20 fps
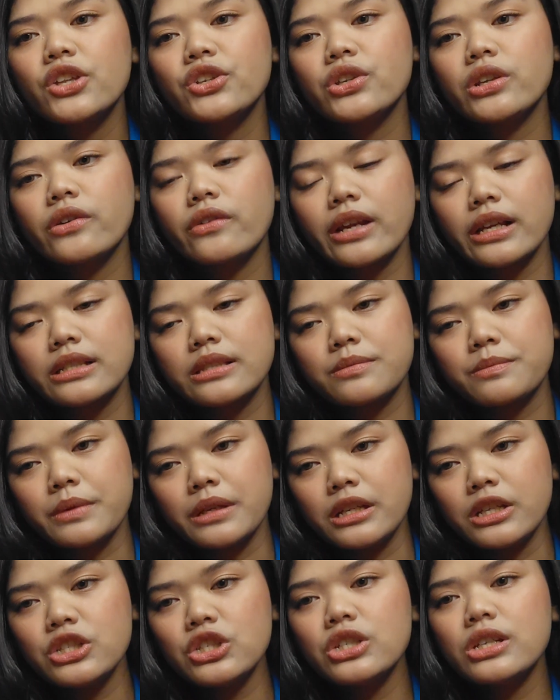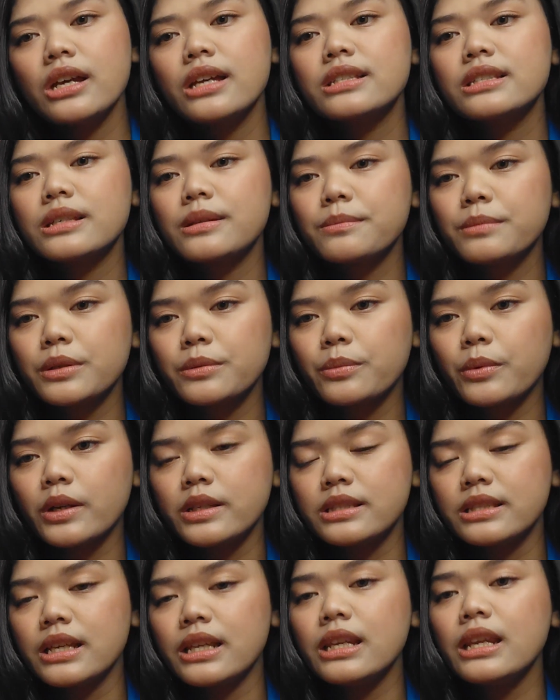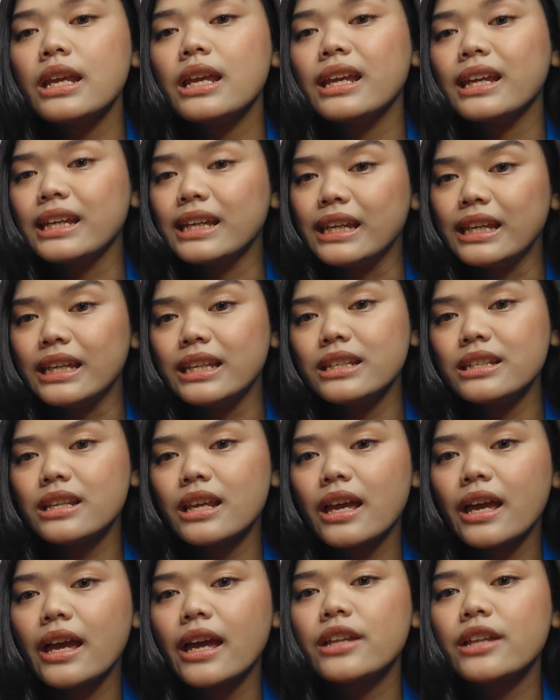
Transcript: Direct speech, simple present, eat,